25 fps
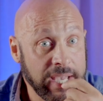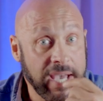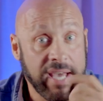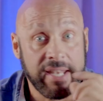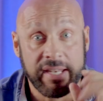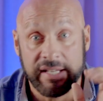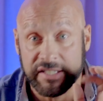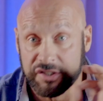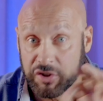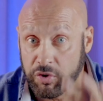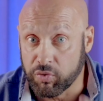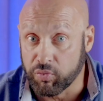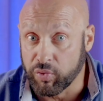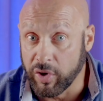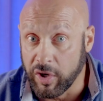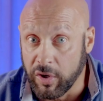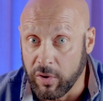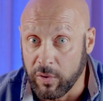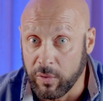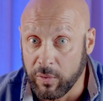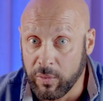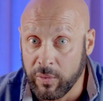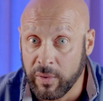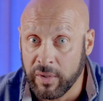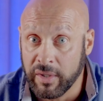and its
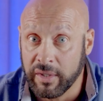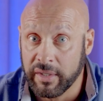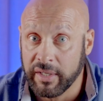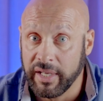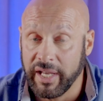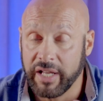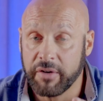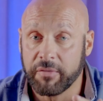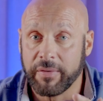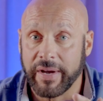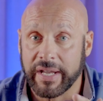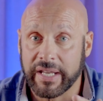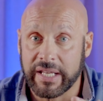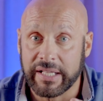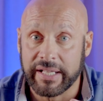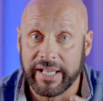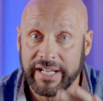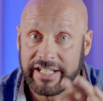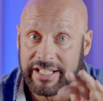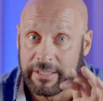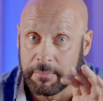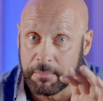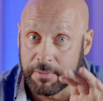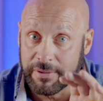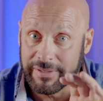role in
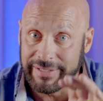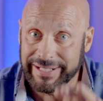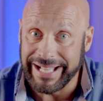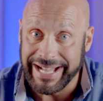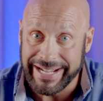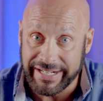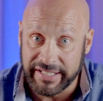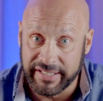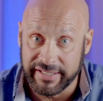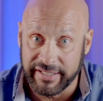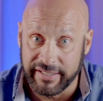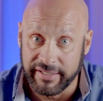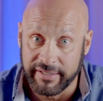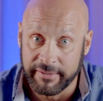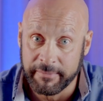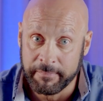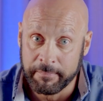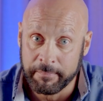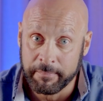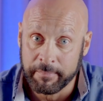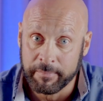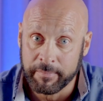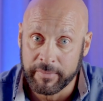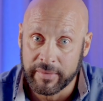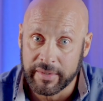regulating prolactin.
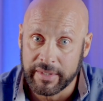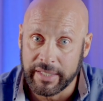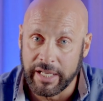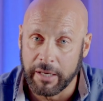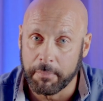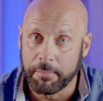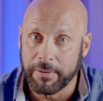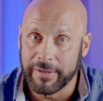Now,